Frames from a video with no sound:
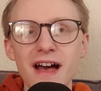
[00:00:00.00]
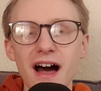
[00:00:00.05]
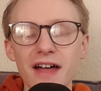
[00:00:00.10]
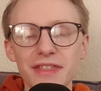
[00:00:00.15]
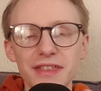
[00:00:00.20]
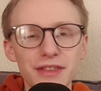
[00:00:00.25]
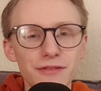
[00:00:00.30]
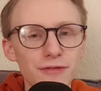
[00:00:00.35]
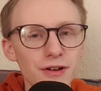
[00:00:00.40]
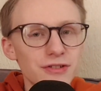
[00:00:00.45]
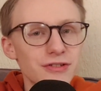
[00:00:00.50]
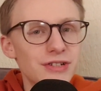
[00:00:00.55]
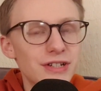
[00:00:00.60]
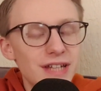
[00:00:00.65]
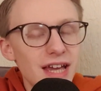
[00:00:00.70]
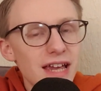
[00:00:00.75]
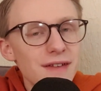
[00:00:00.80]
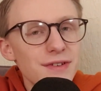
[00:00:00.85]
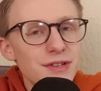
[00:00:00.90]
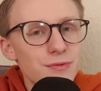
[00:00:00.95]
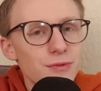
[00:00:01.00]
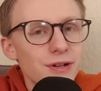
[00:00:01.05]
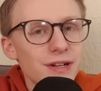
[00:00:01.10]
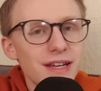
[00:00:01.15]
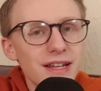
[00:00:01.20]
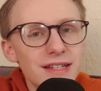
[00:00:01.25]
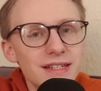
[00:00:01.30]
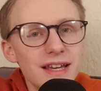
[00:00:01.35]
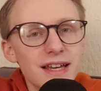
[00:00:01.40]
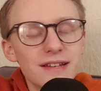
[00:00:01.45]
I think the Russell T Davies one
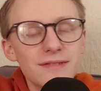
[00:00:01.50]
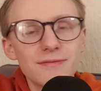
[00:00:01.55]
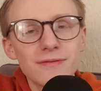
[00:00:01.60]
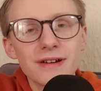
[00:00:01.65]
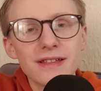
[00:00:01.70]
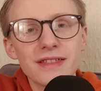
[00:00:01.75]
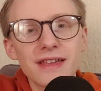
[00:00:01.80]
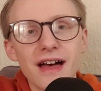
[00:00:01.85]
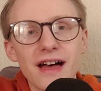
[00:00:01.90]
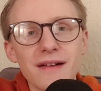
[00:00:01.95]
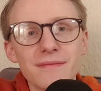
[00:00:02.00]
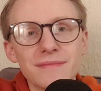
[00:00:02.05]
he did with